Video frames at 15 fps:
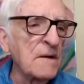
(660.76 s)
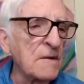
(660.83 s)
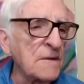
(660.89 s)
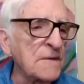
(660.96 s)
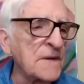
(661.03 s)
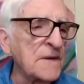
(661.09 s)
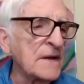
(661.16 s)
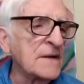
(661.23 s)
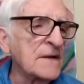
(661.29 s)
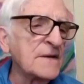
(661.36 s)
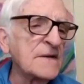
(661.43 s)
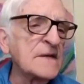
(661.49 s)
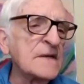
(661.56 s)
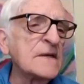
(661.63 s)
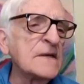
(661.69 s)
healthy
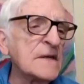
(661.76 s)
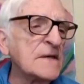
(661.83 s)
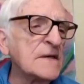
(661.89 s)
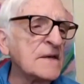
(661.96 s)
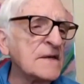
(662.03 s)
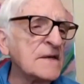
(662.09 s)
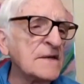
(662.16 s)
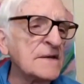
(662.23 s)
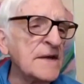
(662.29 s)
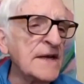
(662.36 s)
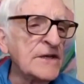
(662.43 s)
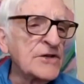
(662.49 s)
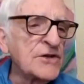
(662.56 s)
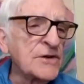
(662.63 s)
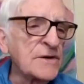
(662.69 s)

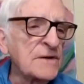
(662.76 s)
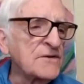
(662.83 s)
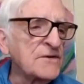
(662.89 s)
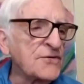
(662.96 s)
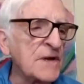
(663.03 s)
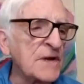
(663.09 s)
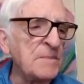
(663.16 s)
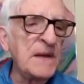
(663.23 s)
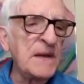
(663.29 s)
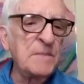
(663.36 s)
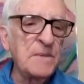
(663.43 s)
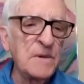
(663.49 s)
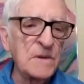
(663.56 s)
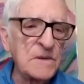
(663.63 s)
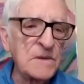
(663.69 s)
nature, tree
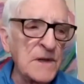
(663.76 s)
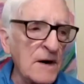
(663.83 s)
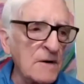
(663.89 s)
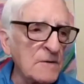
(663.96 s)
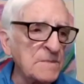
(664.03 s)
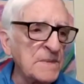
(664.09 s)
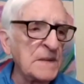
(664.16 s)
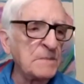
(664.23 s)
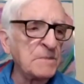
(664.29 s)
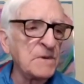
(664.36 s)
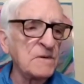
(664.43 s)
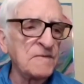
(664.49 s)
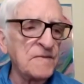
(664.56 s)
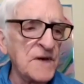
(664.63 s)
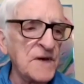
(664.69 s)
people, cloud
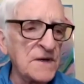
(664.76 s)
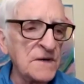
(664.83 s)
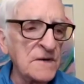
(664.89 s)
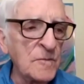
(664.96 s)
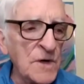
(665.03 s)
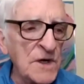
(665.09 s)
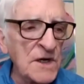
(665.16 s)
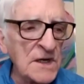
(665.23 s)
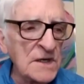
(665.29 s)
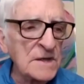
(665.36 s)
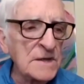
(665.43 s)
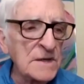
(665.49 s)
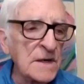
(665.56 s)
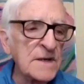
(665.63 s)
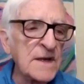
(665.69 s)
people, finned,
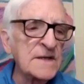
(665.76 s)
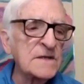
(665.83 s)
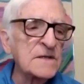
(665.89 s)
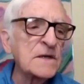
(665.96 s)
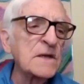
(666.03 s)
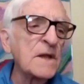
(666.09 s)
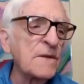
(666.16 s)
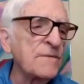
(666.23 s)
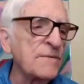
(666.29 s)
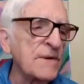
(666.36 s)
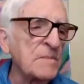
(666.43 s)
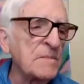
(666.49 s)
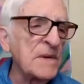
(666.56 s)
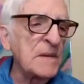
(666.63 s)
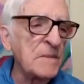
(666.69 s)
winged, and
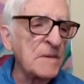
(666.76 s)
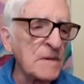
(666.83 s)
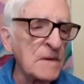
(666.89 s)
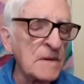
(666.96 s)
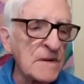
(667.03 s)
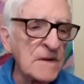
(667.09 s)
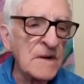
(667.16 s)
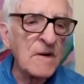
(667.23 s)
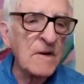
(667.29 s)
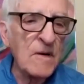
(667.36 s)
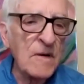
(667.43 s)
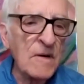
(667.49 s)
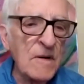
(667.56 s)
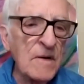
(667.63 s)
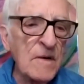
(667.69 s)
slithering people,
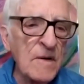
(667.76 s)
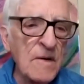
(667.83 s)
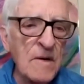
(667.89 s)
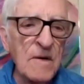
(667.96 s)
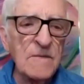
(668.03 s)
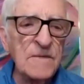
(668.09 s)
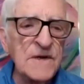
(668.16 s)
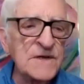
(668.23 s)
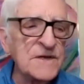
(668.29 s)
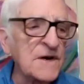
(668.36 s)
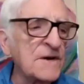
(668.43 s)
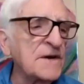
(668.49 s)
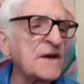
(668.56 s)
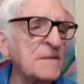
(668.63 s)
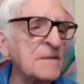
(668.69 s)
all
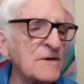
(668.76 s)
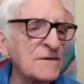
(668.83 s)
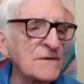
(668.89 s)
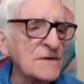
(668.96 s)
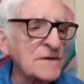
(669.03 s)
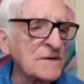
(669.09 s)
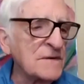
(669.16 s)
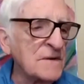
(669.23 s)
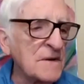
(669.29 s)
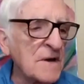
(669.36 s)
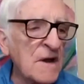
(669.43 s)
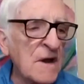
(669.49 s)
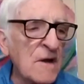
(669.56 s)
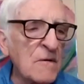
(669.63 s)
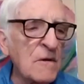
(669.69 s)
these are neighbors,
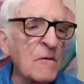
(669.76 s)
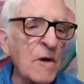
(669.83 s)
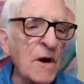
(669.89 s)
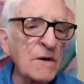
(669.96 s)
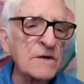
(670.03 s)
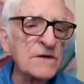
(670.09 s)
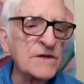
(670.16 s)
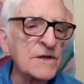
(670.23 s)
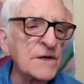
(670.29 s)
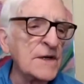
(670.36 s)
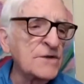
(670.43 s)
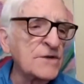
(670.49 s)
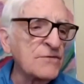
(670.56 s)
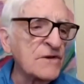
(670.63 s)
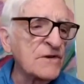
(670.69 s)
requires a
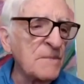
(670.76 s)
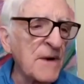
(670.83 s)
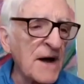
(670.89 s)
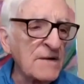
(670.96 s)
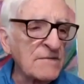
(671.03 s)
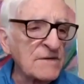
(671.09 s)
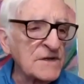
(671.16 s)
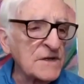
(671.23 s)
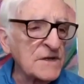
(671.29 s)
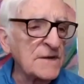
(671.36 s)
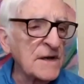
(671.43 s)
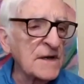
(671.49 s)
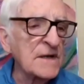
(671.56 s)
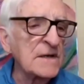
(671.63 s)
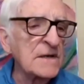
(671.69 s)
nature
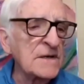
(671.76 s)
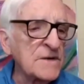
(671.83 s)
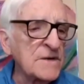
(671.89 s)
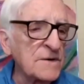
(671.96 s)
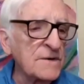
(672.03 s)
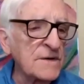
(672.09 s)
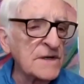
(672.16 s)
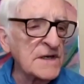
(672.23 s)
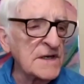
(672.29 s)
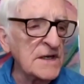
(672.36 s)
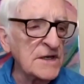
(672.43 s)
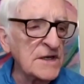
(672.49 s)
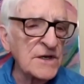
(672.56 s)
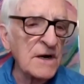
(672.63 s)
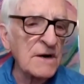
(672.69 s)
democracy that can in turn
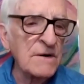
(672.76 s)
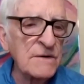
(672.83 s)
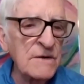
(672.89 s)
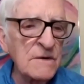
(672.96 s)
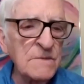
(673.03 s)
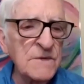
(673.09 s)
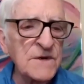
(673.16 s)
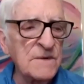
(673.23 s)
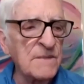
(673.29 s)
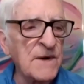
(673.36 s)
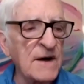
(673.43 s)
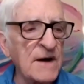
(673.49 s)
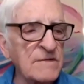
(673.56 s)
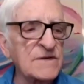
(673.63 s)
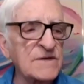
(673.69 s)
teach our human
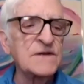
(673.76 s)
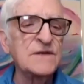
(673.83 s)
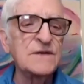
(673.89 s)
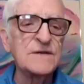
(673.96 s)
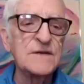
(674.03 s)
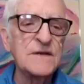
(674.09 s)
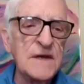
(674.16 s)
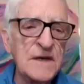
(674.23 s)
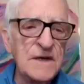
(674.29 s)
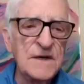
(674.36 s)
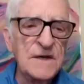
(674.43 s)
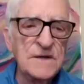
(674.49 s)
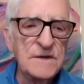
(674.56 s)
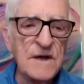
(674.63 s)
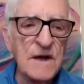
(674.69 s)
democracies
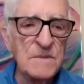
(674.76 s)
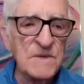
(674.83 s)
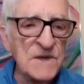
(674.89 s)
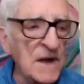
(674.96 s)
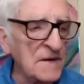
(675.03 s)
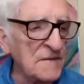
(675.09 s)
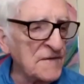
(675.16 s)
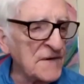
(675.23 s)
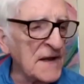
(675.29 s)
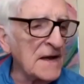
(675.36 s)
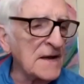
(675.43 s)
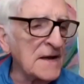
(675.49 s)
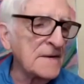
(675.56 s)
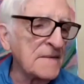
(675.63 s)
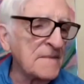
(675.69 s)
to come to life
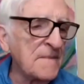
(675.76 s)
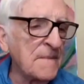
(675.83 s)
again.